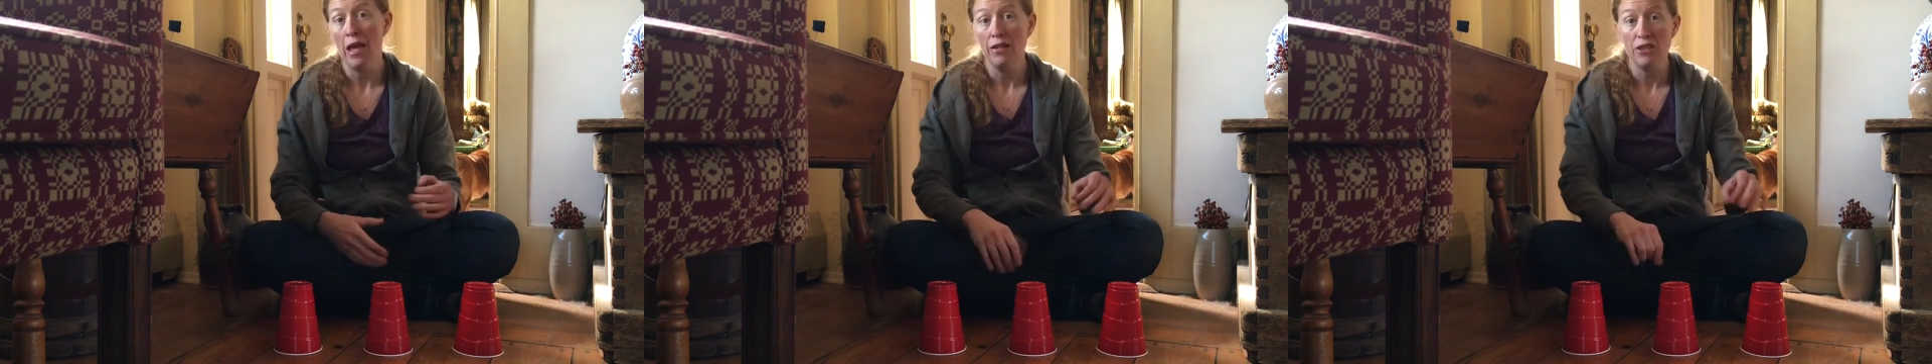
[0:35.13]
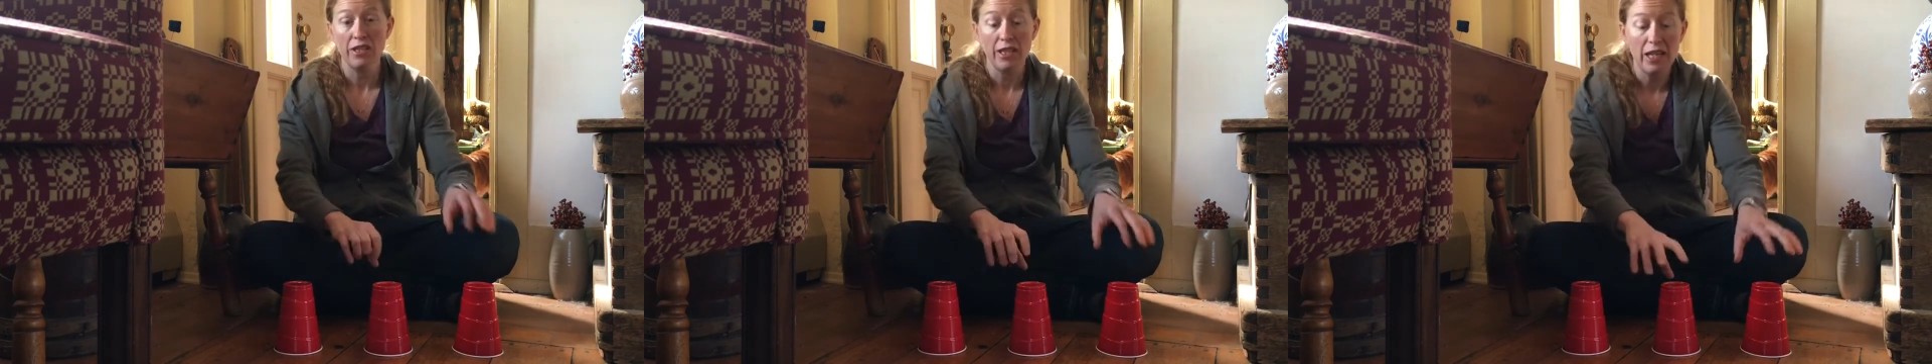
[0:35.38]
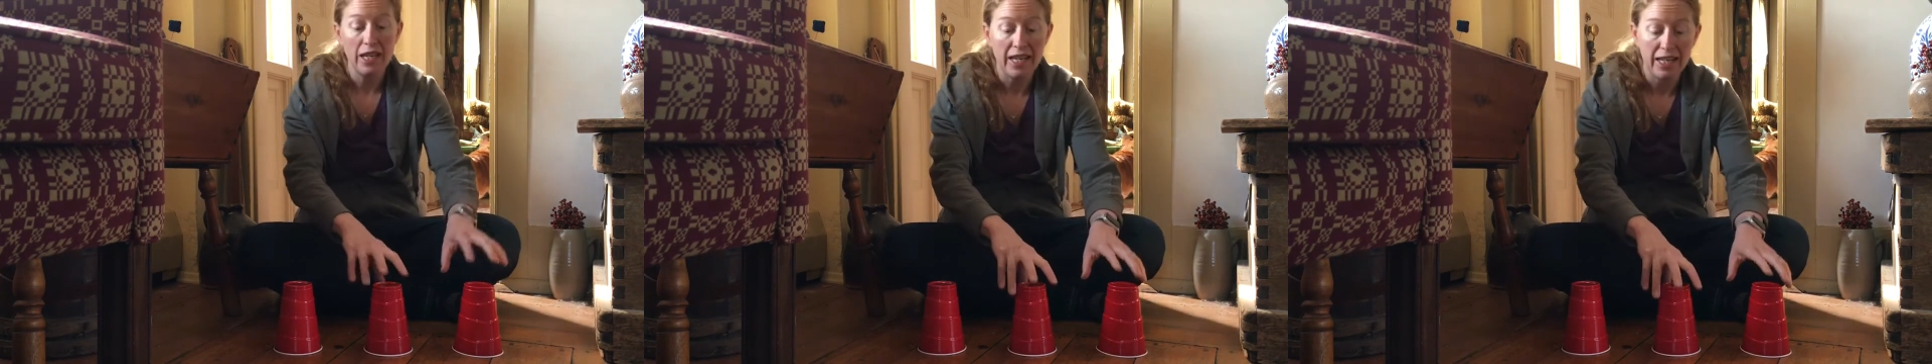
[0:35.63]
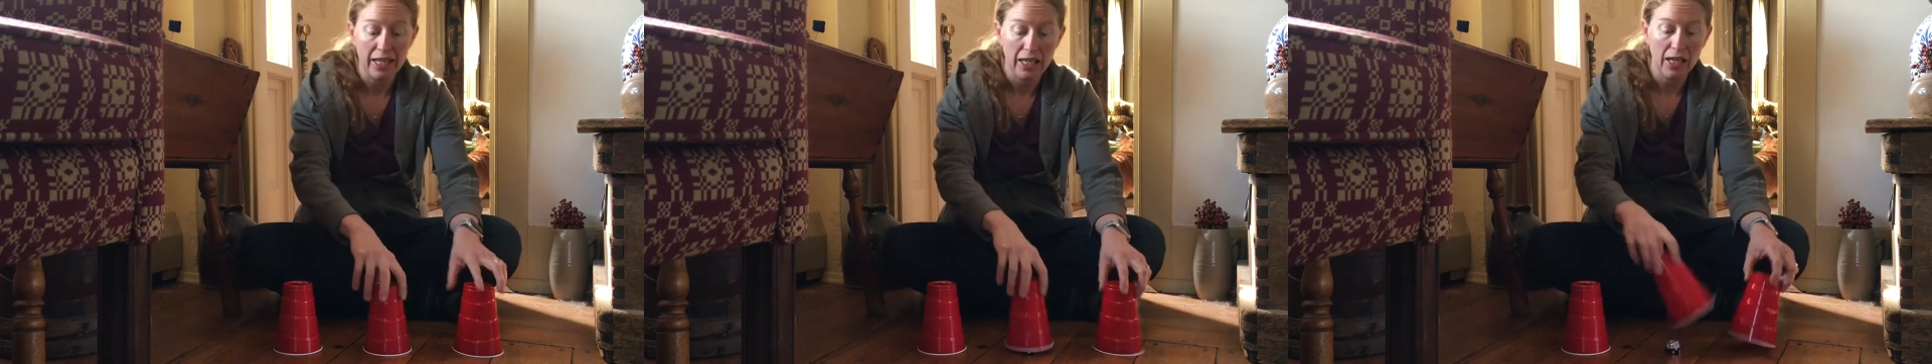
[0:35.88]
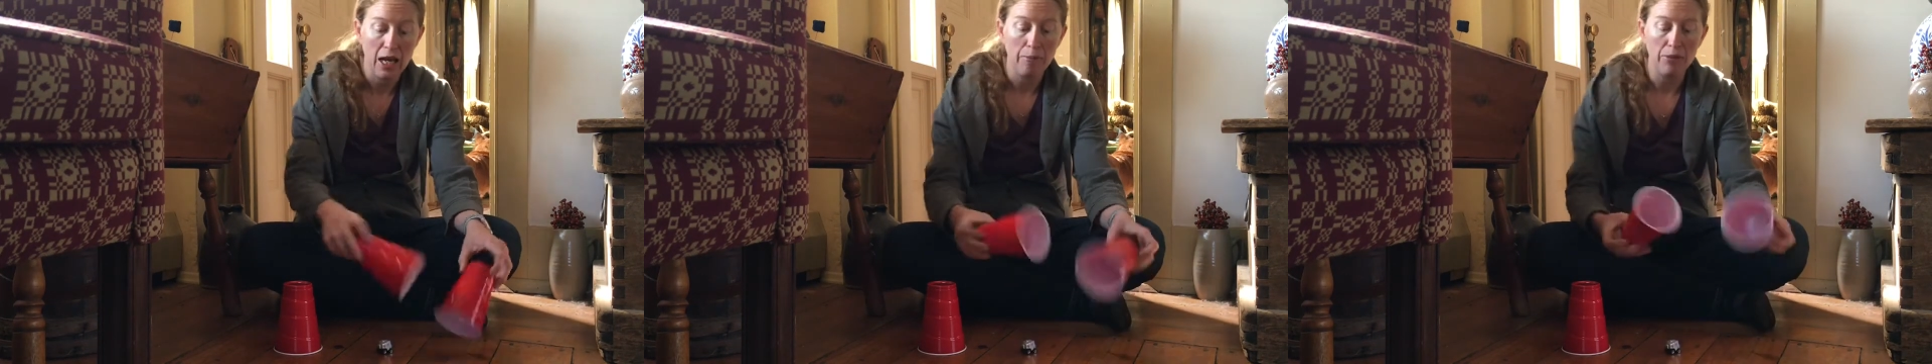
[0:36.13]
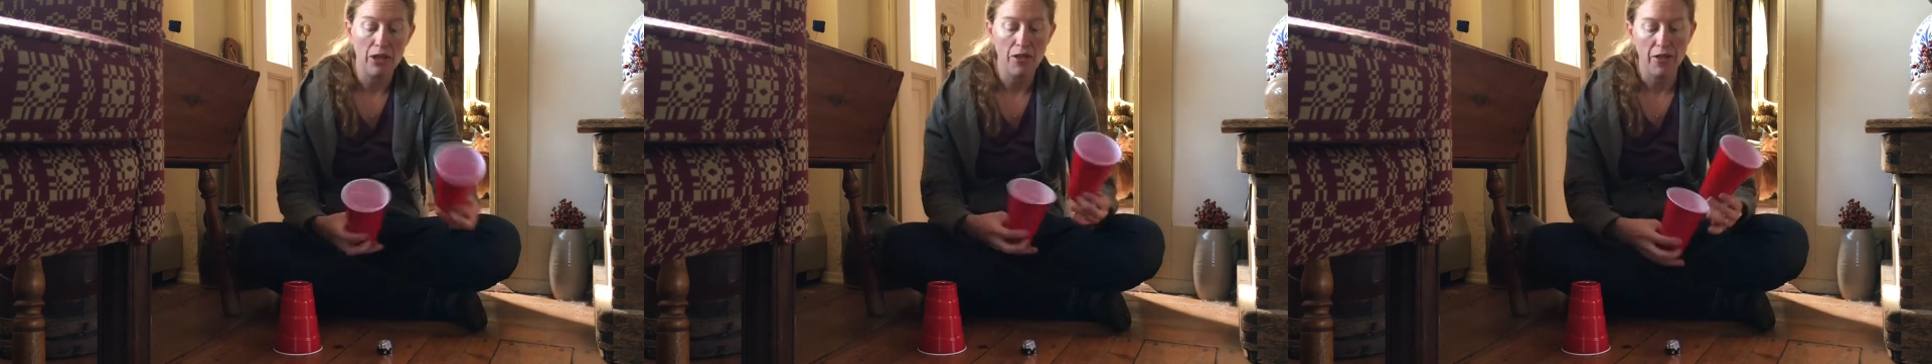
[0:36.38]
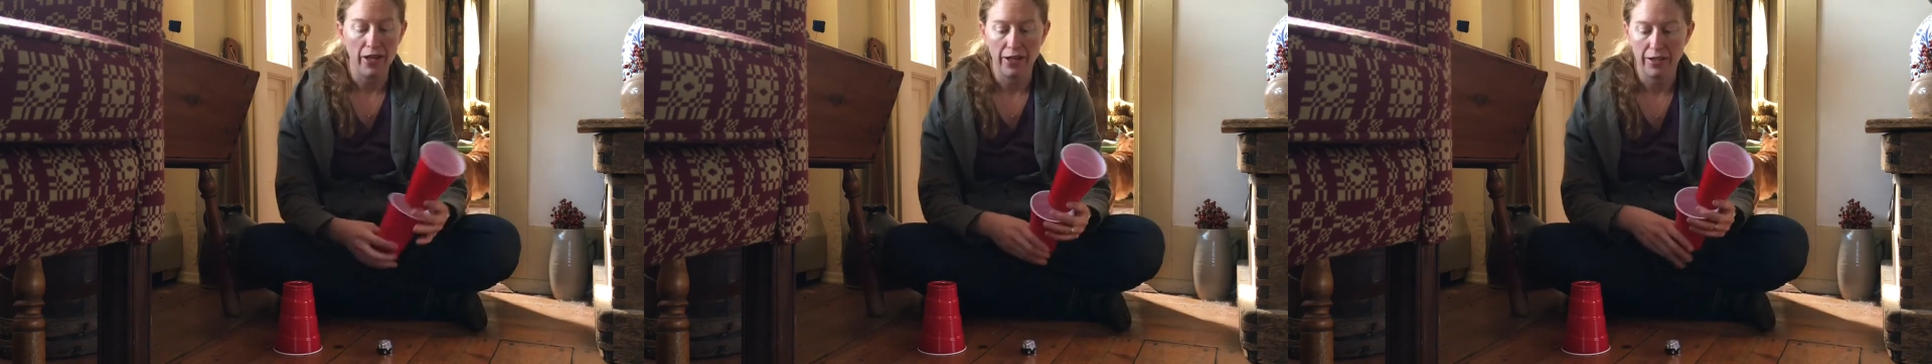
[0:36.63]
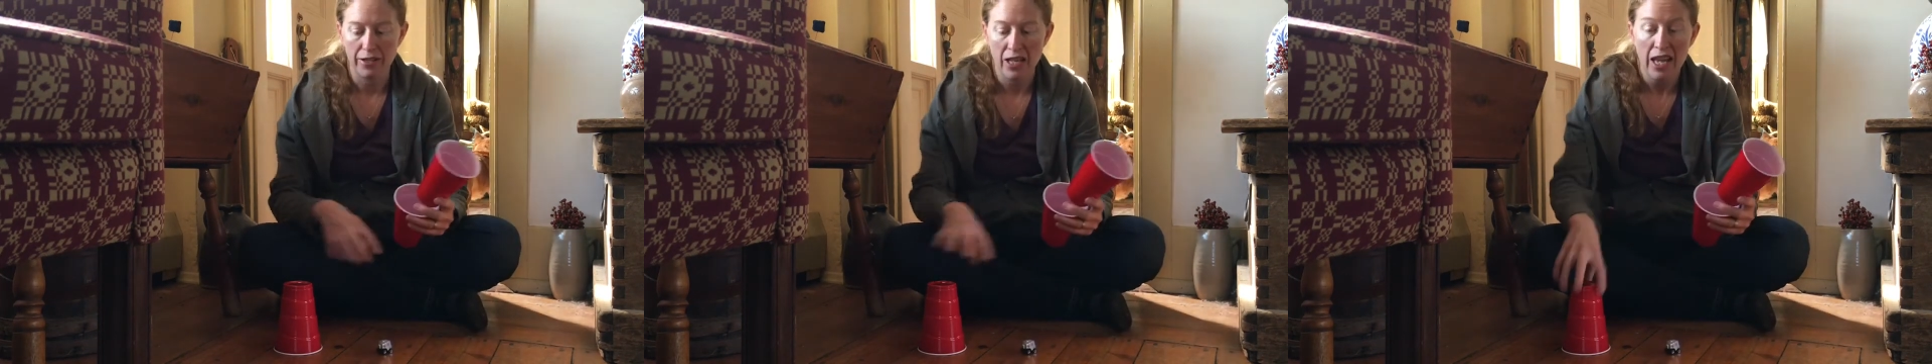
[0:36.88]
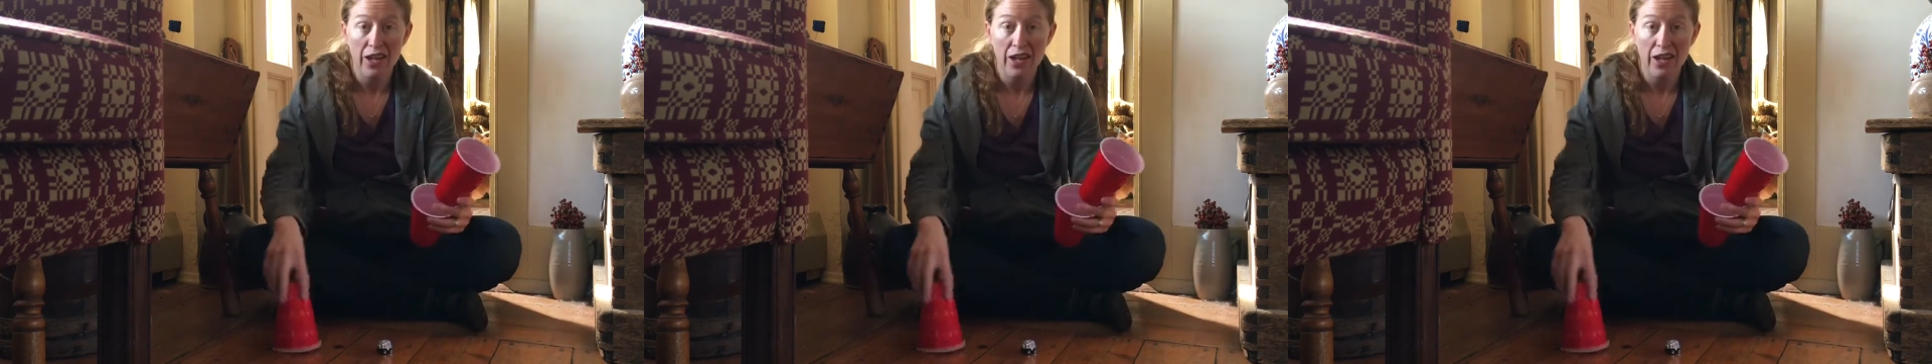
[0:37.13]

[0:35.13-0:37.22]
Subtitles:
Just going to need a couple of things.